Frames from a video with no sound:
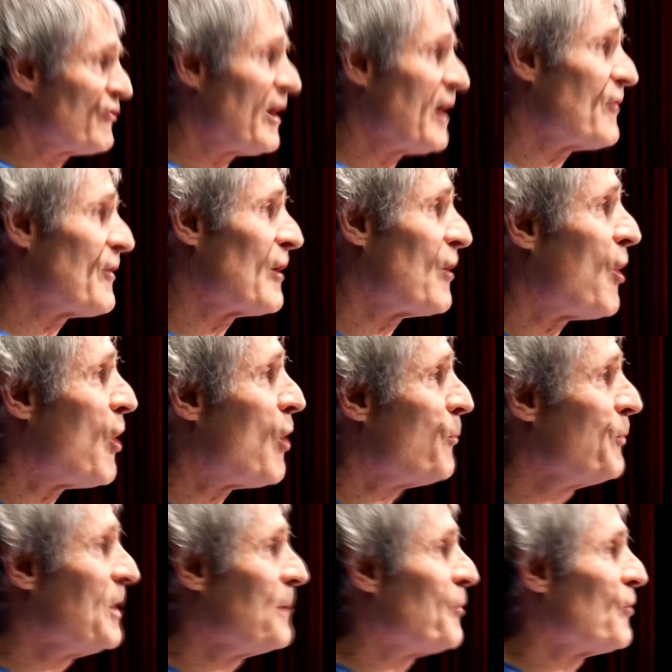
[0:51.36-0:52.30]
that all
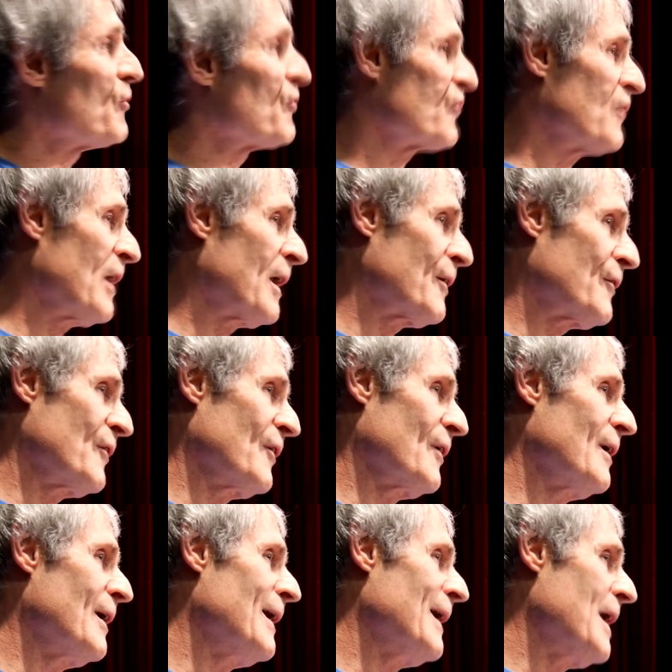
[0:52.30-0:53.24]
people stand
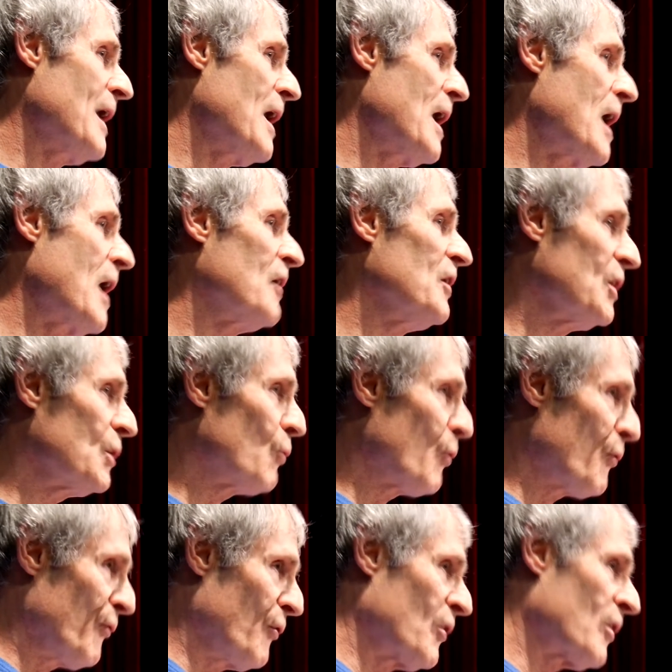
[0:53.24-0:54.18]
on equal
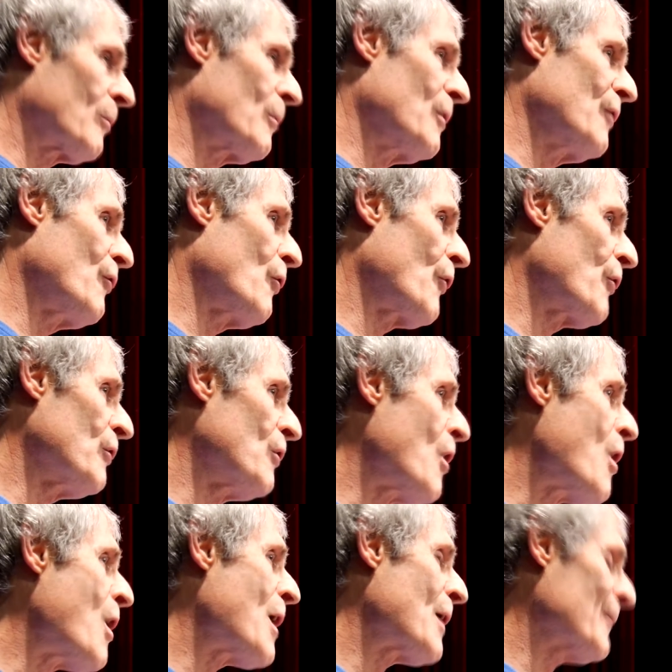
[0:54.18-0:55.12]
footing before the law.